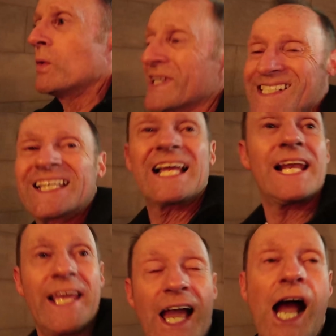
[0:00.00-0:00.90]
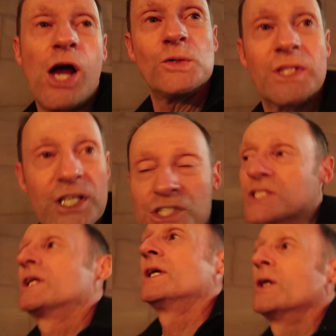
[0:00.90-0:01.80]
I want to see clear,
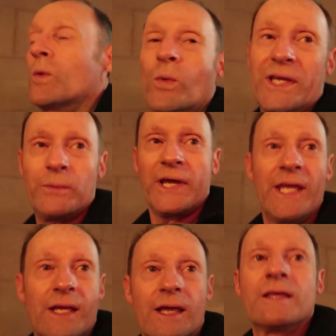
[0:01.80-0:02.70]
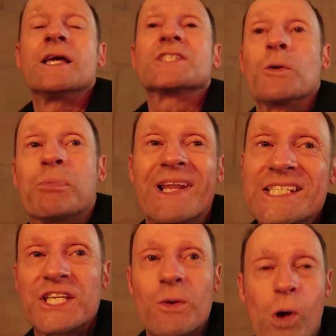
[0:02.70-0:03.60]
odourless wee wee. What? So
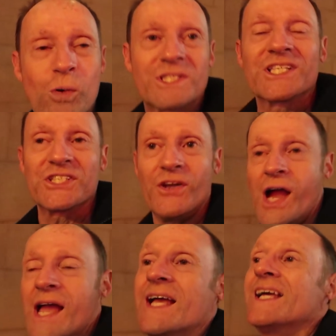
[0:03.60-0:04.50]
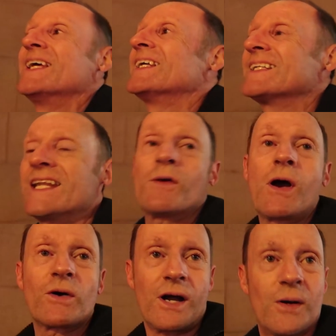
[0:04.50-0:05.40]
plenty of water tonight. No
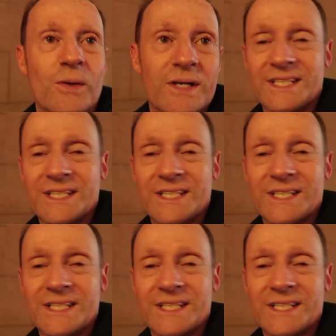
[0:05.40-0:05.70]
alcohol.